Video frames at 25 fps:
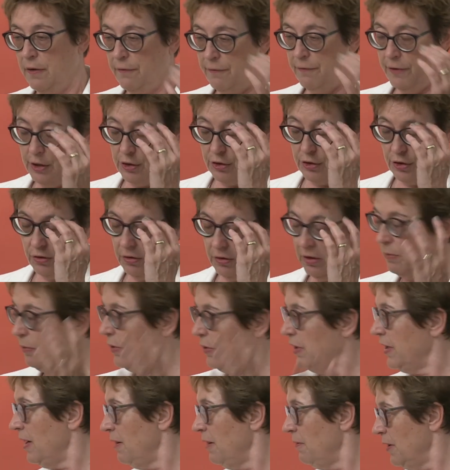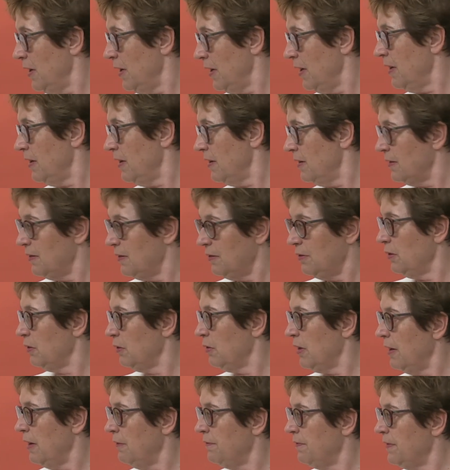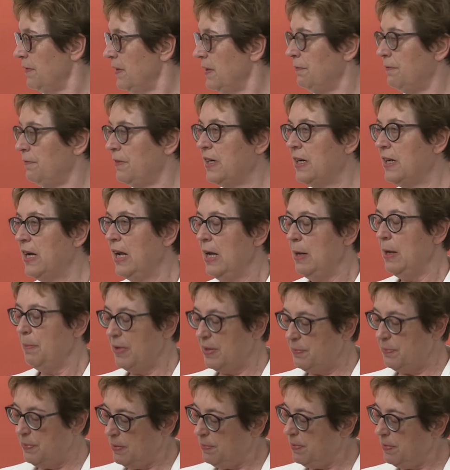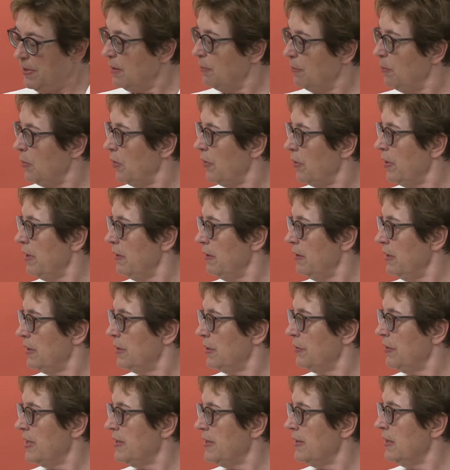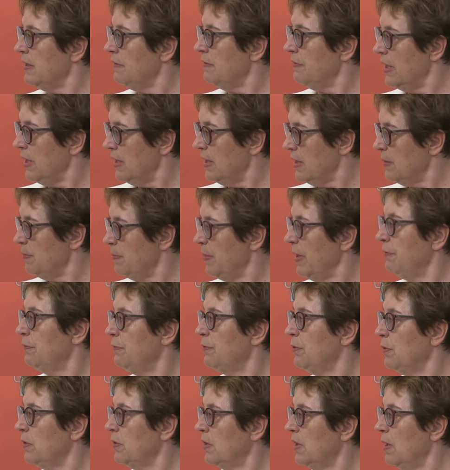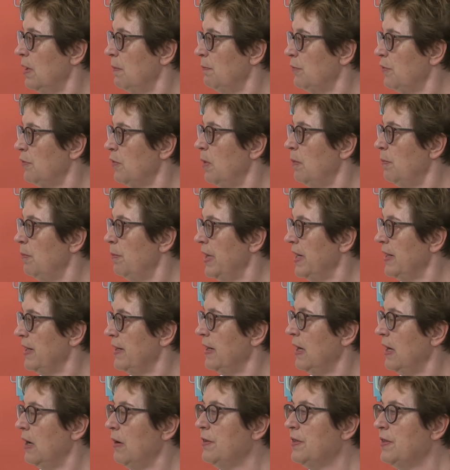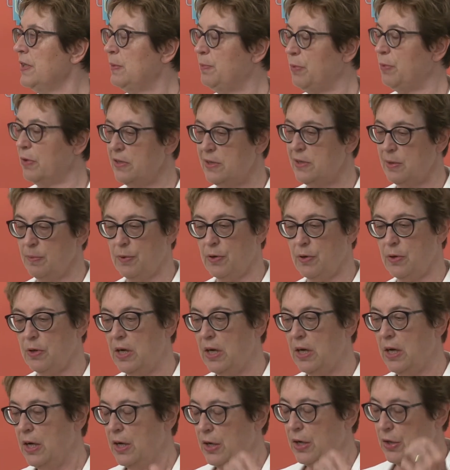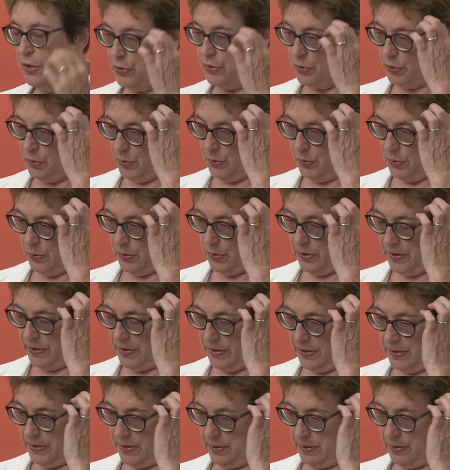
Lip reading: fish or whatever. Yeah? So you have different, but people are more interested, where does my food come from, and how is it possible to